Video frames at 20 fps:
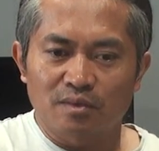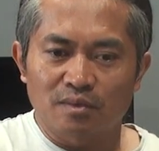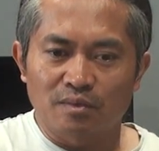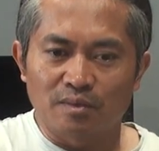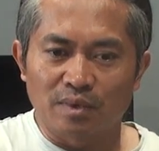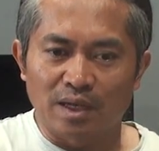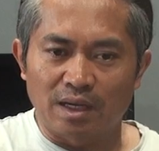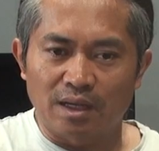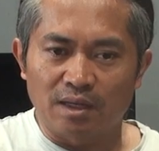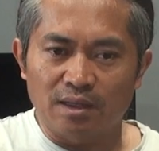
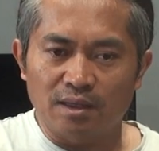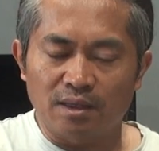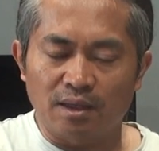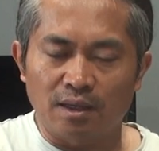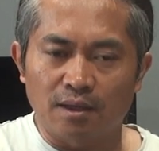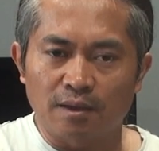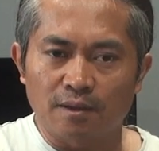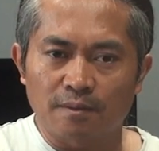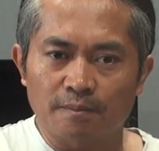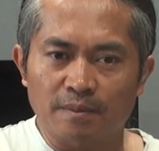
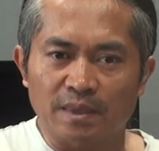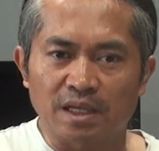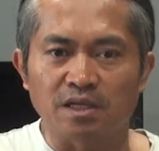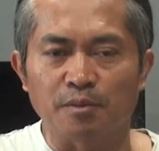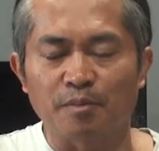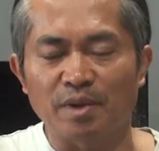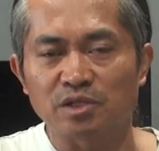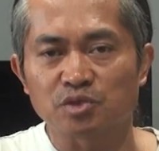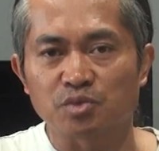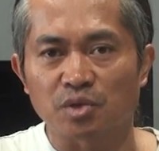it
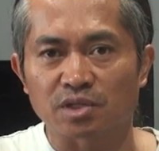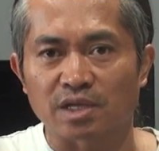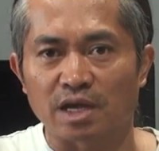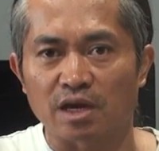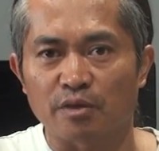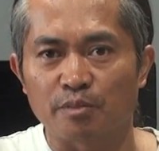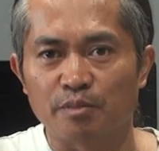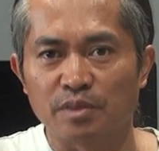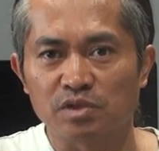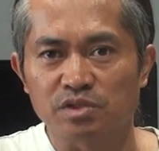depends what kind
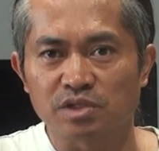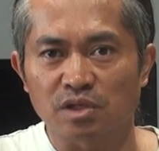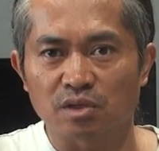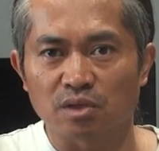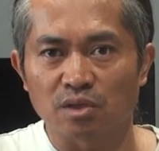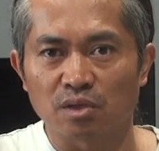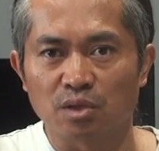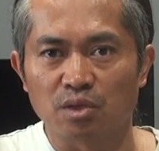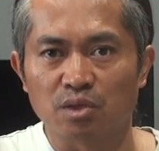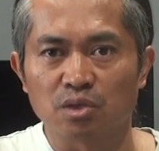of
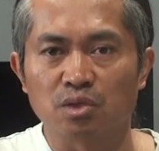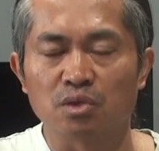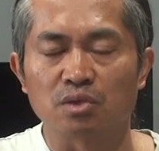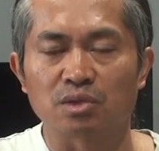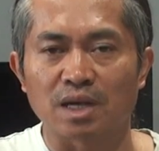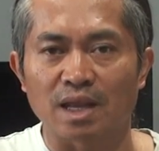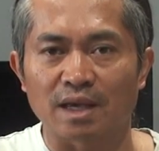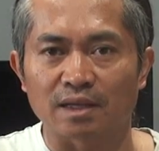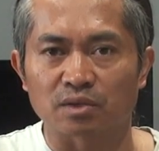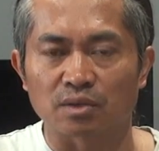music
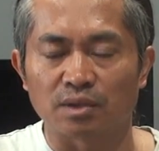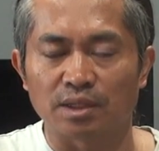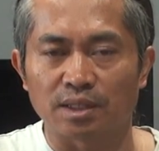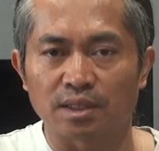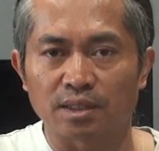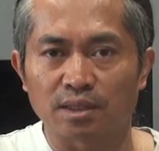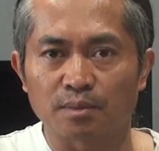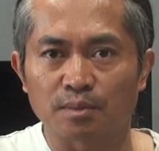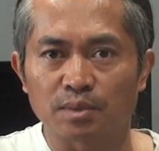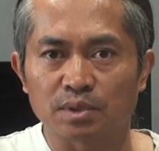you'd like to
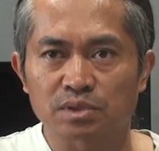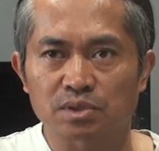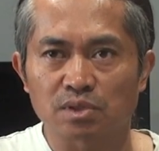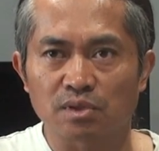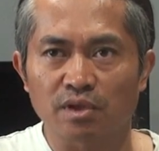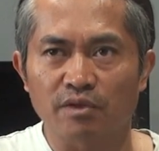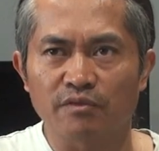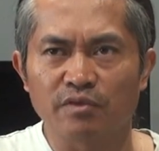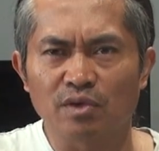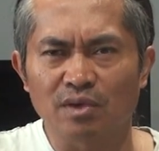learn. So
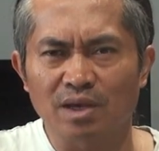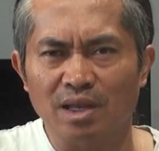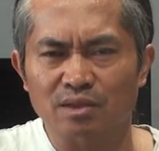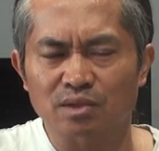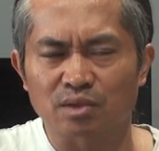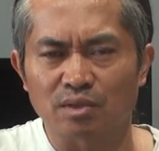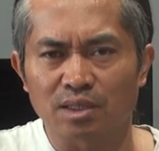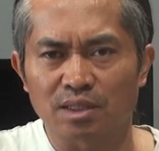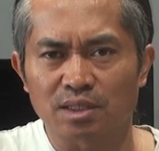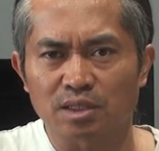if you like
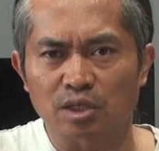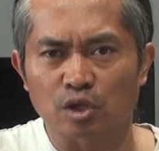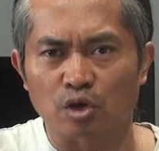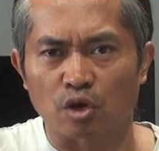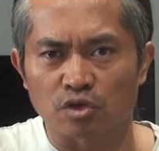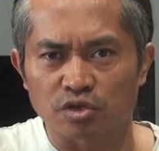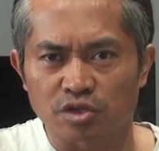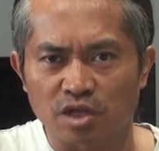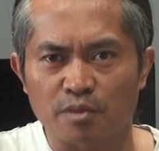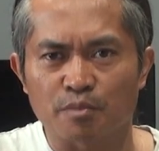to learn
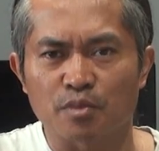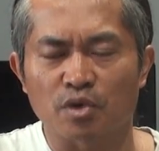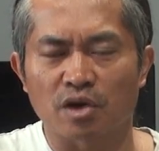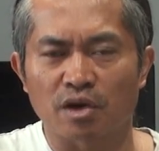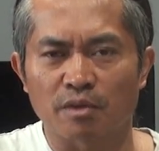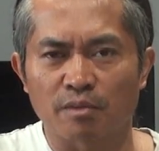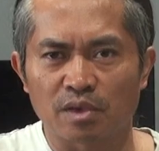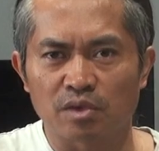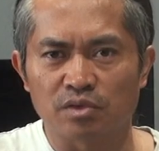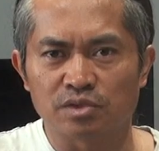
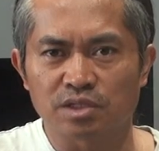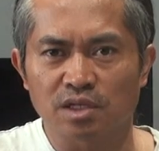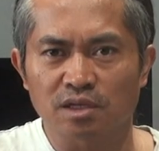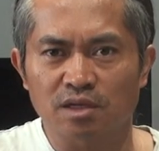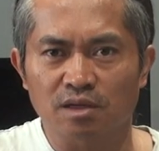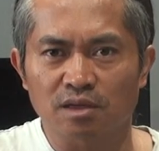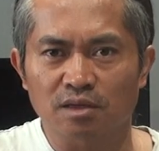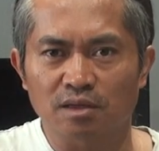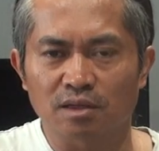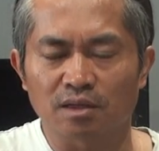contemporary
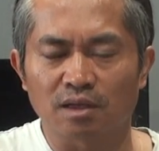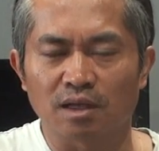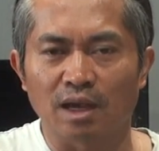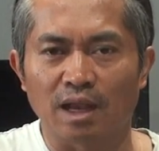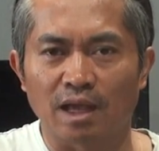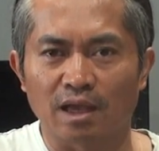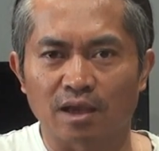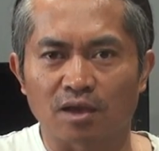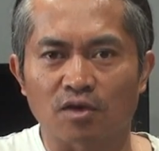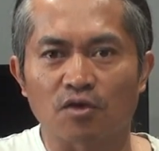music
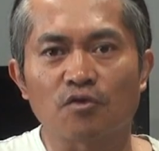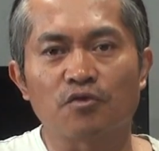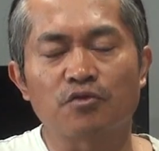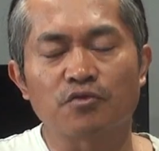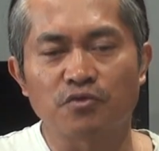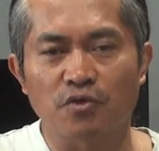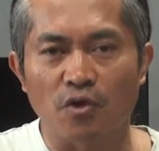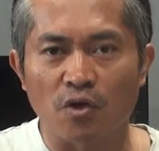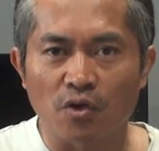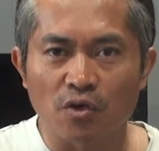like
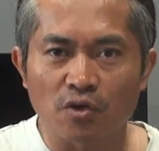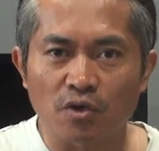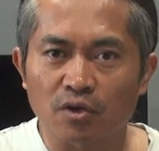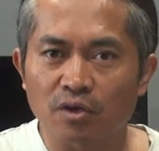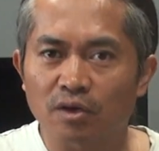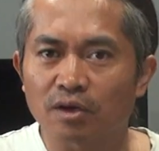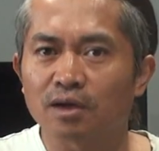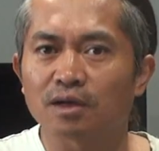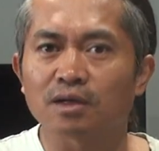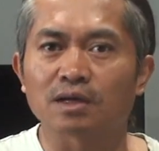
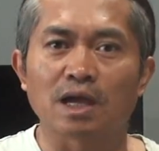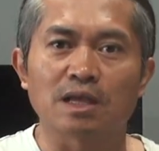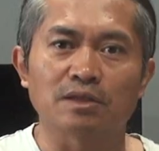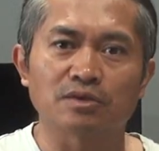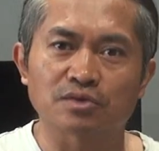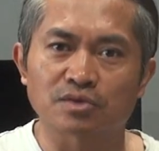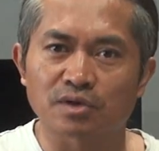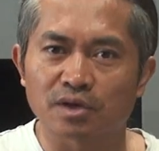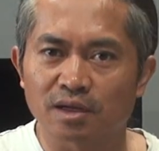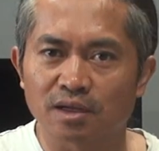folk,
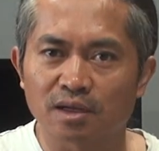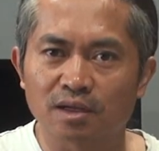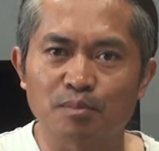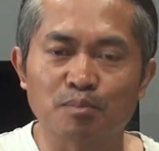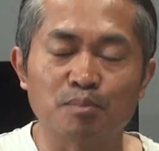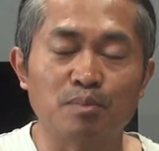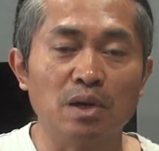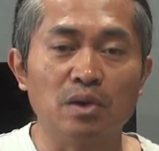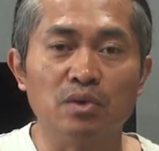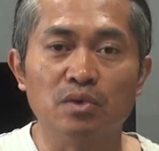country,
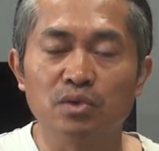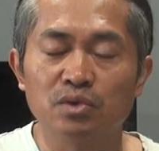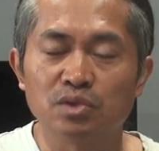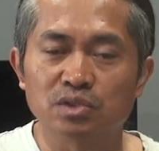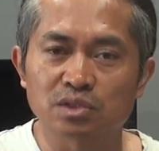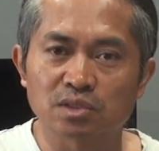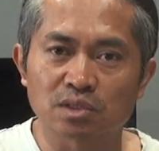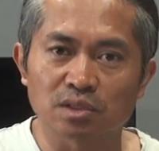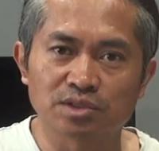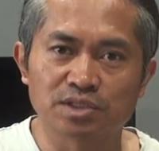
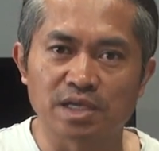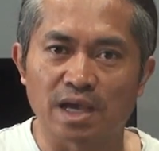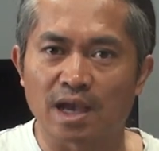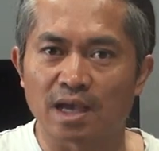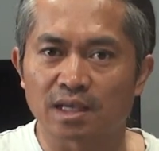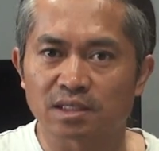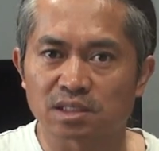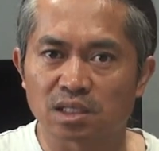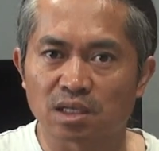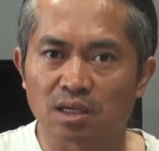blues,
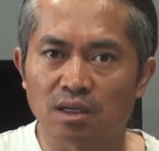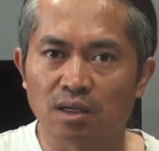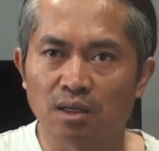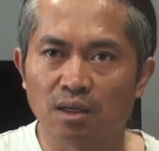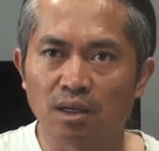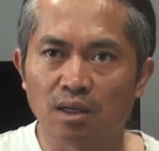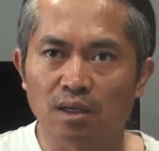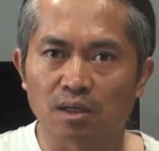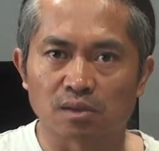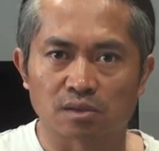jazz,
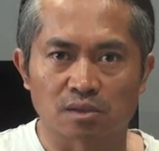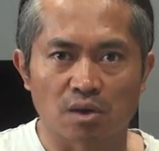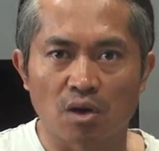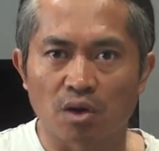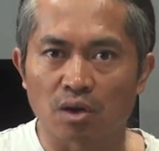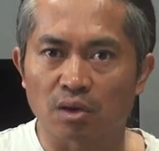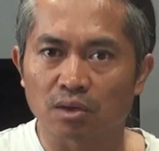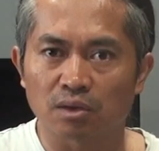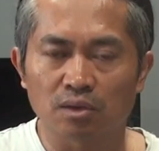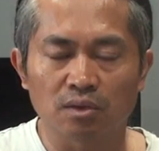
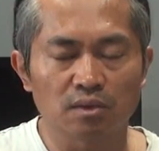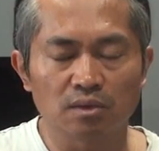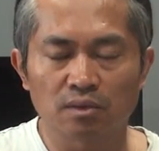rock,